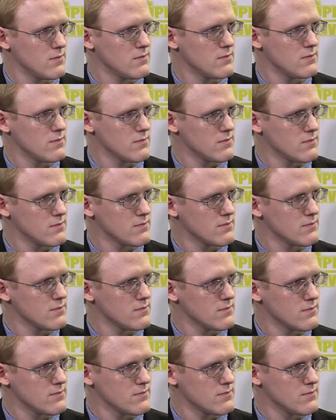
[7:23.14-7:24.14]

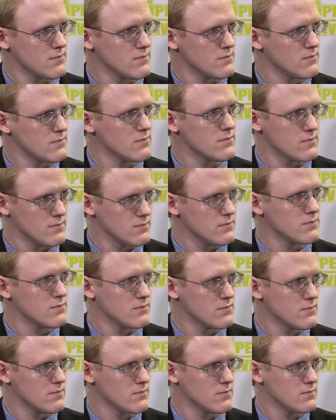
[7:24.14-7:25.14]

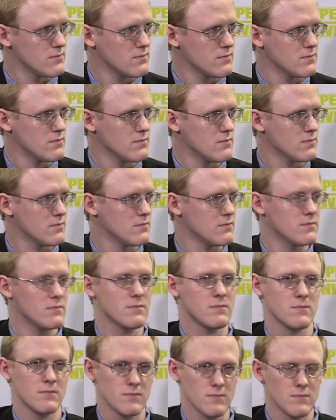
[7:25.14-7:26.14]

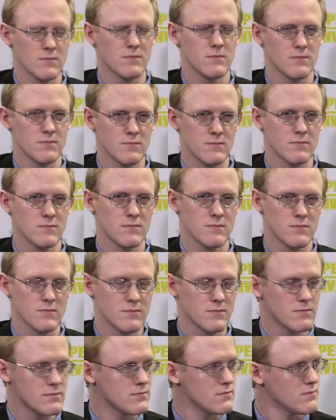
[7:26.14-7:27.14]

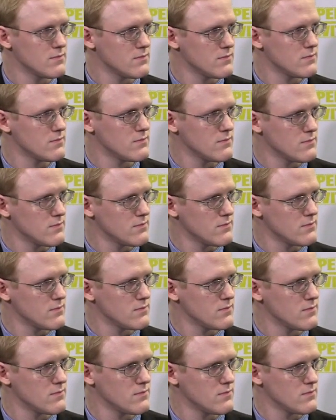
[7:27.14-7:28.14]

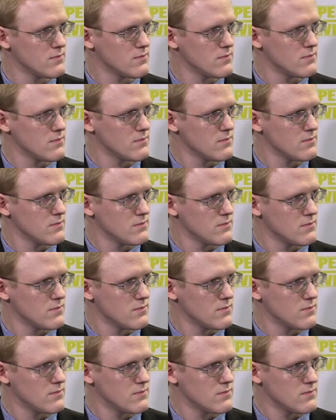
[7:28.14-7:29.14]

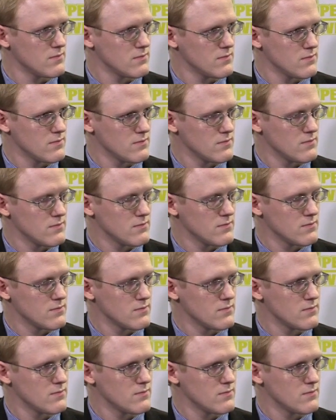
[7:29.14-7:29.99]
The person shown says nothing.